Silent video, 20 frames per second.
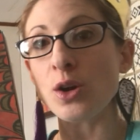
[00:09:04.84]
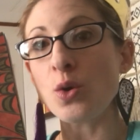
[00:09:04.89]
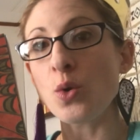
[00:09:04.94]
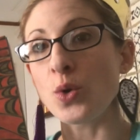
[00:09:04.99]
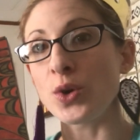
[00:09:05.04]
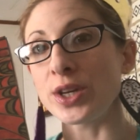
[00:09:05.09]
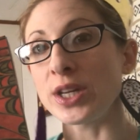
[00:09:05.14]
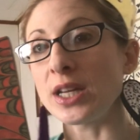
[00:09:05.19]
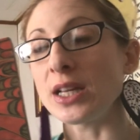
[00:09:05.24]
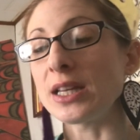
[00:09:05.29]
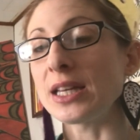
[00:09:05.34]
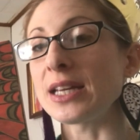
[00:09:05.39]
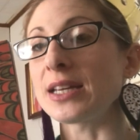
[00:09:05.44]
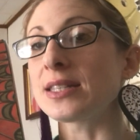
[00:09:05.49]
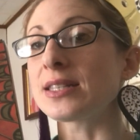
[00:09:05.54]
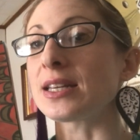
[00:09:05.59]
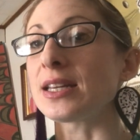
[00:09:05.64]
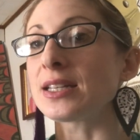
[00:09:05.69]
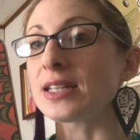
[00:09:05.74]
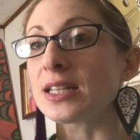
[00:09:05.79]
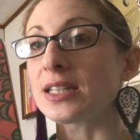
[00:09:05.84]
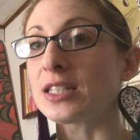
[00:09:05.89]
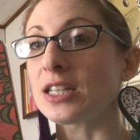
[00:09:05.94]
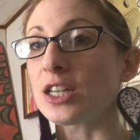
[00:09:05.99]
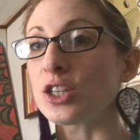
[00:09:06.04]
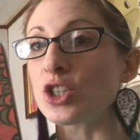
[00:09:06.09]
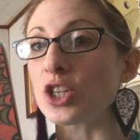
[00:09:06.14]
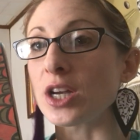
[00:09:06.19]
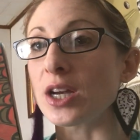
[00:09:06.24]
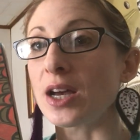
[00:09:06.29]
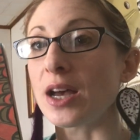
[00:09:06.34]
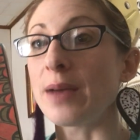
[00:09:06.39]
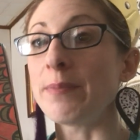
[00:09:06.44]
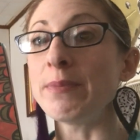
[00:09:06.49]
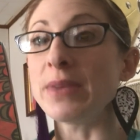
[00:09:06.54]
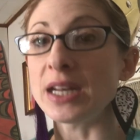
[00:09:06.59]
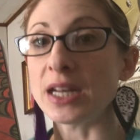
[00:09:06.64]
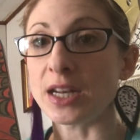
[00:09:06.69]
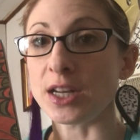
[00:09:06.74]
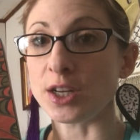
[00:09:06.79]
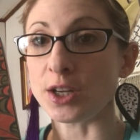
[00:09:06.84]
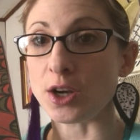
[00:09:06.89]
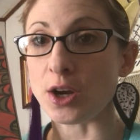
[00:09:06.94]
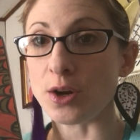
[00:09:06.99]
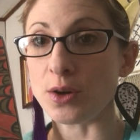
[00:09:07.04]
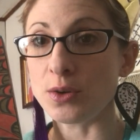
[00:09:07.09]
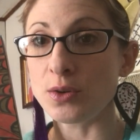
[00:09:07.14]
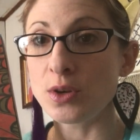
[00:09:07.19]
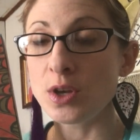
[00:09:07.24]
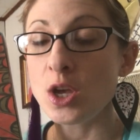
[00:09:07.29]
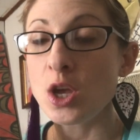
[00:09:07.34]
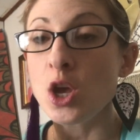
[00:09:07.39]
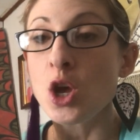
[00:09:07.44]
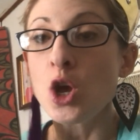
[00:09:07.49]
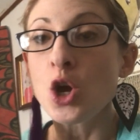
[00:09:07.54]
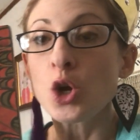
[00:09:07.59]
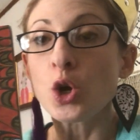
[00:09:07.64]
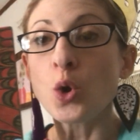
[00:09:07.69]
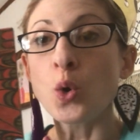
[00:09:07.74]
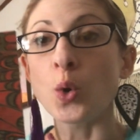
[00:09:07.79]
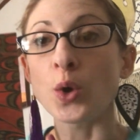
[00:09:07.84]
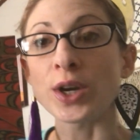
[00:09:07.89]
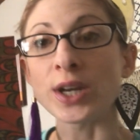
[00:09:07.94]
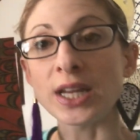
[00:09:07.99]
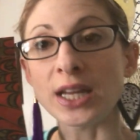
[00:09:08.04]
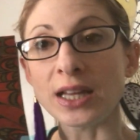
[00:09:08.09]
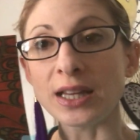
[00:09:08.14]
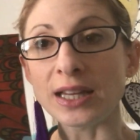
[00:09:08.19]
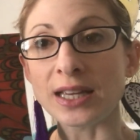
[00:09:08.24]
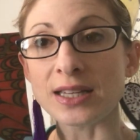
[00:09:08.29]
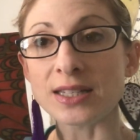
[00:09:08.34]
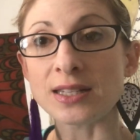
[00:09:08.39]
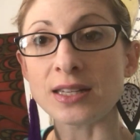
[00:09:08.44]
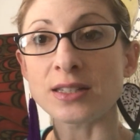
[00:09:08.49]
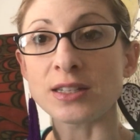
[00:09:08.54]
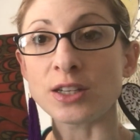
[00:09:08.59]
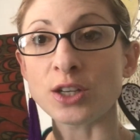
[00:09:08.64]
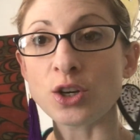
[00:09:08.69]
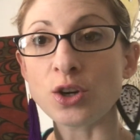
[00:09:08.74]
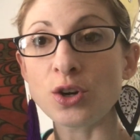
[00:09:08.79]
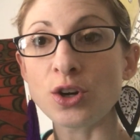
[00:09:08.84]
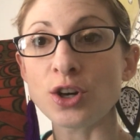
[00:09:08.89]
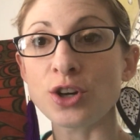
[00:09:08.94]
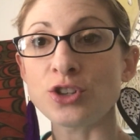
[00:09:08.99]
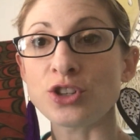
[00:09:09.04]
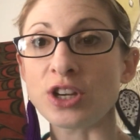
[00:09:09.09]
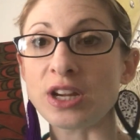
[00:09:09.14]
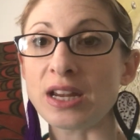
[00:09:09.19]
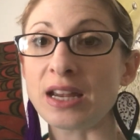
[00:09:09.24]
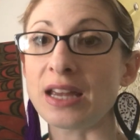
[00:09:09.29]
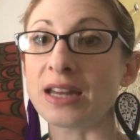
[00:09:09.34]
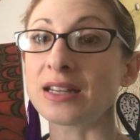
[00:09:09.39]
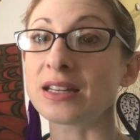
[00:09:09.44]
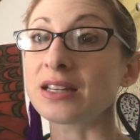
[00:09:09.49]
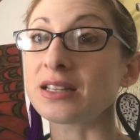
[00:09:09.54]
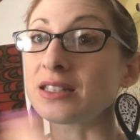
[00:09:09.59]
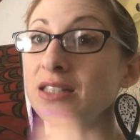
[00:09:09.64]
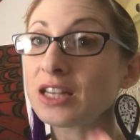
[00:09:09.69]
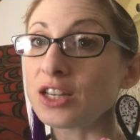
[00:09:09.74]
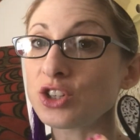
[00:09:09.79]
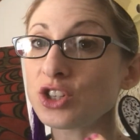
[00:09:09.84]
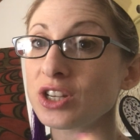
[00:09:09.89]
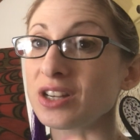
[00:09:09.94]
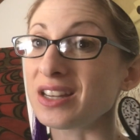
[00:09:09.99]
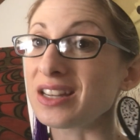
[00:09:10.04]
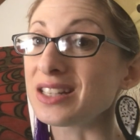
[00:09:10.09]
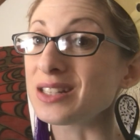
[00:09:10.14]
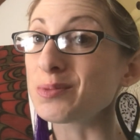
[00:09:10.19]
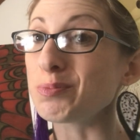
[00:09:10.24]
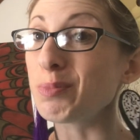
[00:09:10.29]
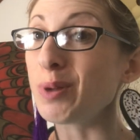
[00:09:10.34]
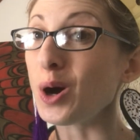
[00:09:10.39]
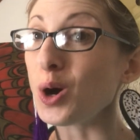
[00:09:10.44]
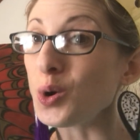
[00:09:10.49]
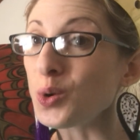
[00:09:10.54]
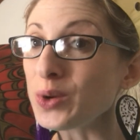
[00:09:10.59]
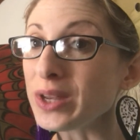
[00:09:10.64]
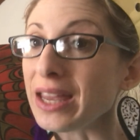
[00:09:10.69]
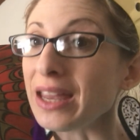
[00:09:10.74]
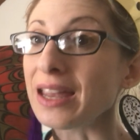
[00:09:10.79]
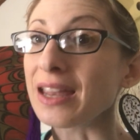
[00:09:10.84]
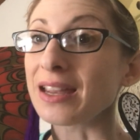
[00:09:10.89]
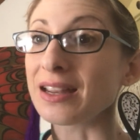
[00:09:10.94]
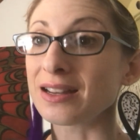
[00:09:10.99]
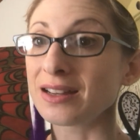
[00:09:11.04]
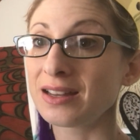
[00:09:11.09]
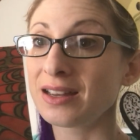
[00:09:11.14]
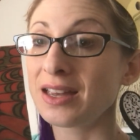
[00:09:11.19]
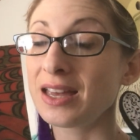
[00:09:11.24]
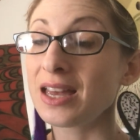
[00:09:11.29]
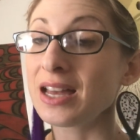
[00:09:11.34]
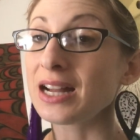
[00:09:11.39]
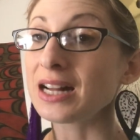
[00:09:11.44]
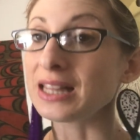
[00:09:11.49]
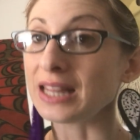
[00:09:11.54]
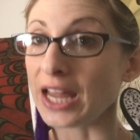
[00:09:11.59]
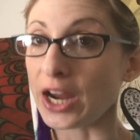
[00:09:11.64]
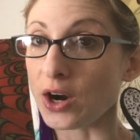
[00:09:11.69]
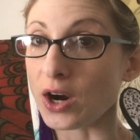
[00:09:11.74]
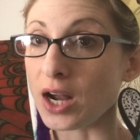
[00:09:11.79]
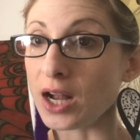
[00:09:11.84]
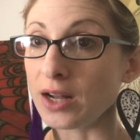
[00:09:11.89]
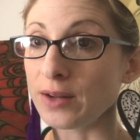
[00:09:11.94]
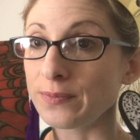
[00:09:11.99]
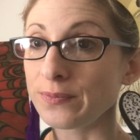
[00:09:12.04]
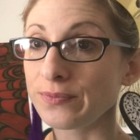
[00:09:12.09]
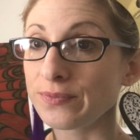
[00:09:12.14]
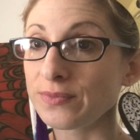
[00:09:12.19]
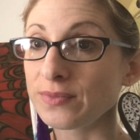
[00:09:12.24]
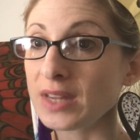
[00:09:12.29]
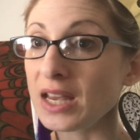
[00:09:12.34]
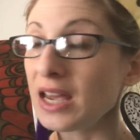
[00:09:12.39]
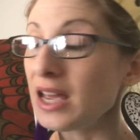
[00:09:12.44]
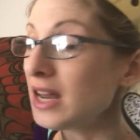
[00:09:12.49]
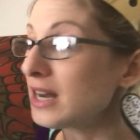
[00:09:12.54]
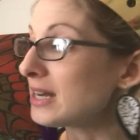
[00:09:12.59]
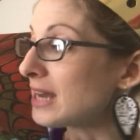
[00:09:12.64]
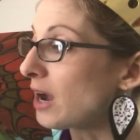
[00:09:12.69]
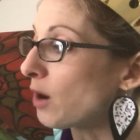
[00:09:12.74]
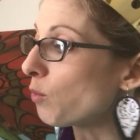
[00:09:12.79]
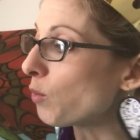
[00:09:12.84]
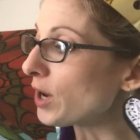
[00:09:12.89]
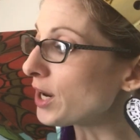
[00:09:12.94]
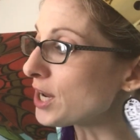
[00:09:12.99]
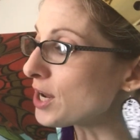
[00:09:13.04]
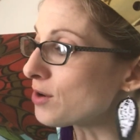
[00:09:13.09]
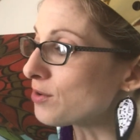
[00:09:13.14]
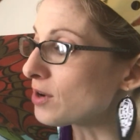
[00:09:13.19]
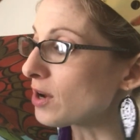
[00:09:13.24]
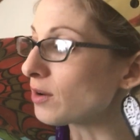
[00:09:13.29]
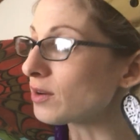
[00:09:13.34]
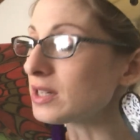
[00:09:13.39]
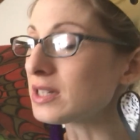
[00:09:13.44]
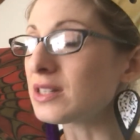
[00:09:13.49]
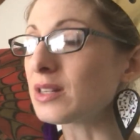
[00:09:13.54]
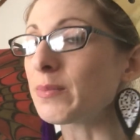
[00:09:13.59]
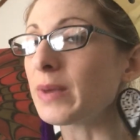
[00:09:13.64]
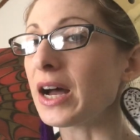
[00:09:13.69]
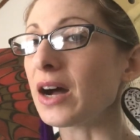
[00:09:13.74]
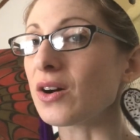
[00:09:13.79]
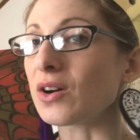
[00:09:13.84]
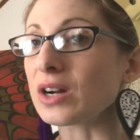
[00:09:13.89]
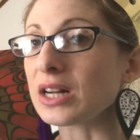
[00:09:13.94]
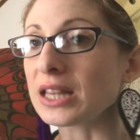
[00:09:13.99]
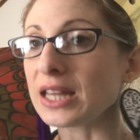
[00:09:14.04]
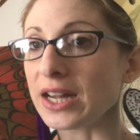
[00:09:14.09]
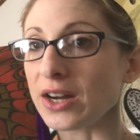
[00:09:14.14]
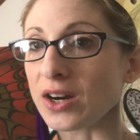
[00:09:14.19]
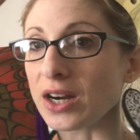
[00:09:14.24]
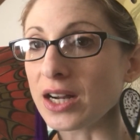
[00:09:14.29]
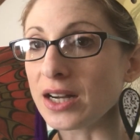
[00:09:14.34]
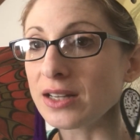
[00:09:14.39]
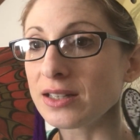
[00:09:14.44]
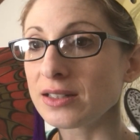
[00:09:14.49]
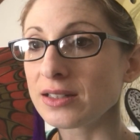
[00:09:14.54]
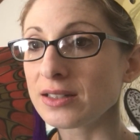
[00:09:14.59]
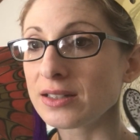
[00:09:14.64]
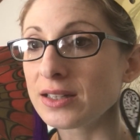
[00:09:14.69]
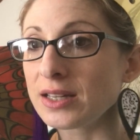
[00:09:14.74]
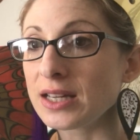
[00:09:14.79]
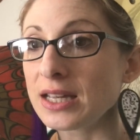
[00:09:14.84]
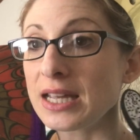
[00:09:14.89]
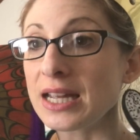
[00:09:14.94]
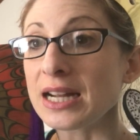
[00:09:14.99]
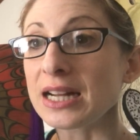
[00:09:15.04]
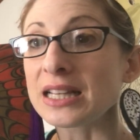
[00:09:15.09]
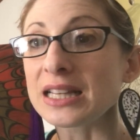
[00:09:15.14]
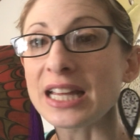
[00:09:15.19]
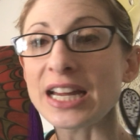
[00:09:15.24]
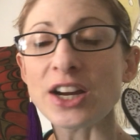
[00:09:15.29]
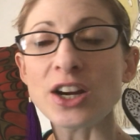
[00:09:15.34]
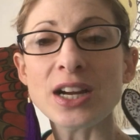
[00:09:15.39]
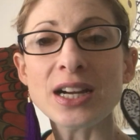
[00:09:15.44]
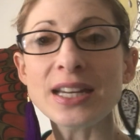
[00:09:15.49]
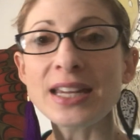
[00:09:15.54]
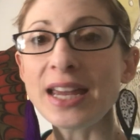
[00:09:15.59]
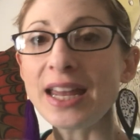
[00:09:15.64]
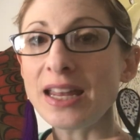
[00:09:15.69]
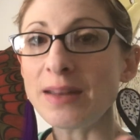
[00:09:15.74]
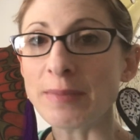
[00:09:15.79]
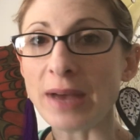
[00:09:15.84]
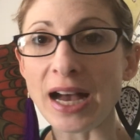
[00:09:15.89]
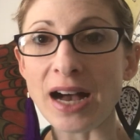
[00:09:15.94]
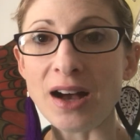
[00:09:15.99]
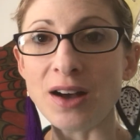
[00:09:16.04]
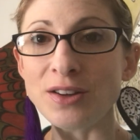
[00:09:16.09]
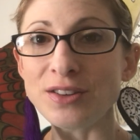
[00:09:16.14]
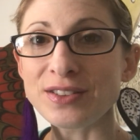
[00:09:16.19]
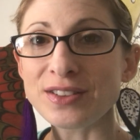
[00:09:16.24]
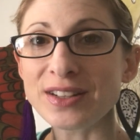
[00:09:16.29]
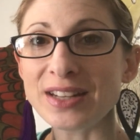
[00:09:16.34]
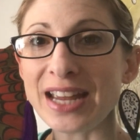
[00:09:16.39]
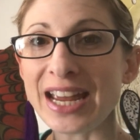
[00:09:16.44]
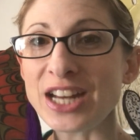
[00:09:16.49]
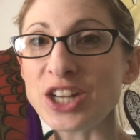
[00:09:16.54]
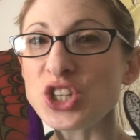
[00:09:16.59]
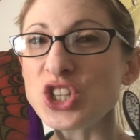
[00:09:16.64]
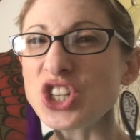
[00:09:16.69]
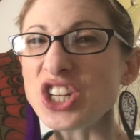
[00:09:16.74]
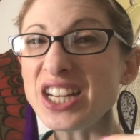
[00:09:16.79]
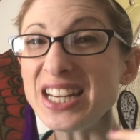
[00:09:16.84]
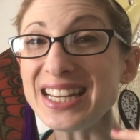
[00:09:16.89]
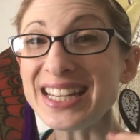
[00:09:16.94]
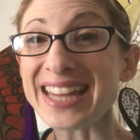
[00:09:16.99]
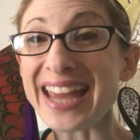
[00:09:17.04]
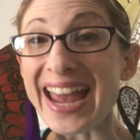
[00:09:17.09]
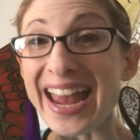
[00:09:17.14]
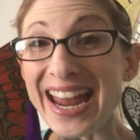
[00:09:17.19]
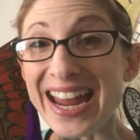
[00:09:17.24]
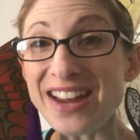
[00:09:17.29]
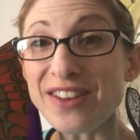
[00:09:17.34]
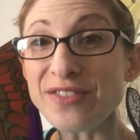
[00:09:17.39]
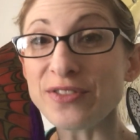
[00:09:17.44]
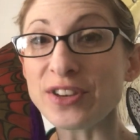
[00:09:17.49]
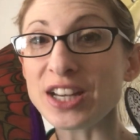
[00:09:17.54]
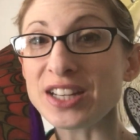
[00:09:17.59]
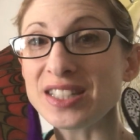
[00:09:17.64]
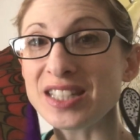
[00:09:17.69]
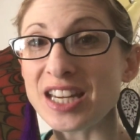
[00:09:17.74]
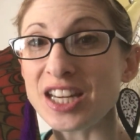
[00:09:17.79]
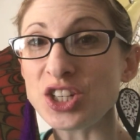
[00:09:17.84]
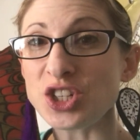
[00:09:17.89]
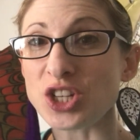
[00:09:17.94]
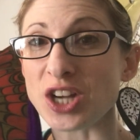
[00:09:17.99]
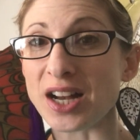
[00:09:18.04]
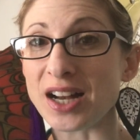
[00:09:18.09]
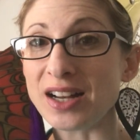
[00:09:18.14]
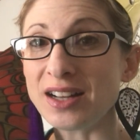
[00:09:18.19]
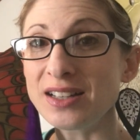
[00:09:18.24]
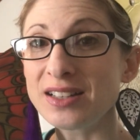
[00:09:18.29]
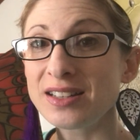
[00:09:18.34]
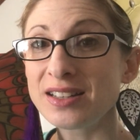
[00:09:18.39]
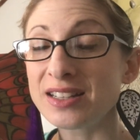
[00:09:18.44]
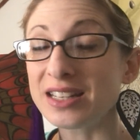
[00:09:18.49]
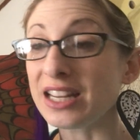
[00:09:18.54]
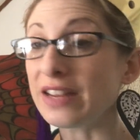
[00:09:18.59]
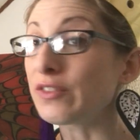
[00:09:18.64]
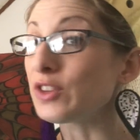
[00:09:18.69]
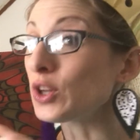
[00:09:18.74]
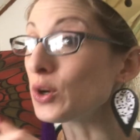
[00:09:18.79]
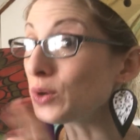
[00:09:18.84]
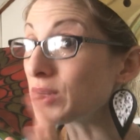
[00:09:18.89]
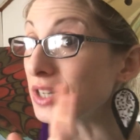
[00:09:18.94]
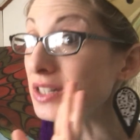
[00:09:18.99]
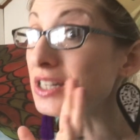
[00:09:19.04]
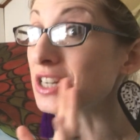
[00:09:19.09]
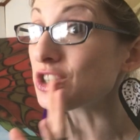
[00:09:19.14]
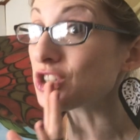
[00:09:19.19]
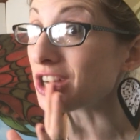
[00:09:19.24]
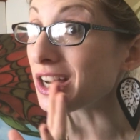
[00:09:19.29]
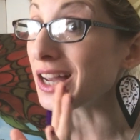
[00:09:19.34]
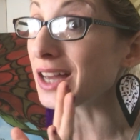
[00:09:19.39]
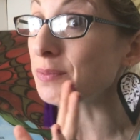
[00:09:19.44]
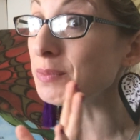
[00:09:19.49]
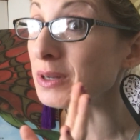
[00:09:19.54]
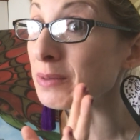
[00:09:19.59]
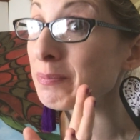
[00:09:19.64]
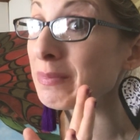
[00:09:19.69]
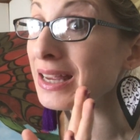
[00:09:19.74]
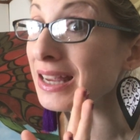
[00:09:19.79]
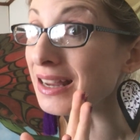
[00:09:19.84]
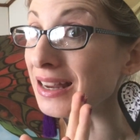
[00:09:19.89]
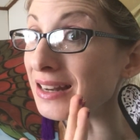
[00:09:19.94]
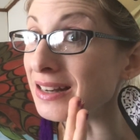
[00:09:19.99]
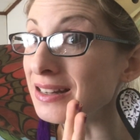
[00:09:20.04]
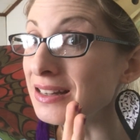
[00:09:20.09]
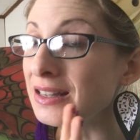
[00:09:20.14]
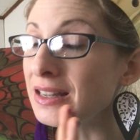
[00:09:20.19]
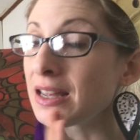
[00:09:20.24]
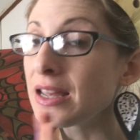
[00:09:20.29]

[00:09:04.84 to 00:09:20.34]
Cornelius and Catitia a minute ago. Cornelius is encouraging and Catitia is poking Clara. Now, what do you notice about Clara? Clara came out and she gave Catitia, even though Catitia had been mean,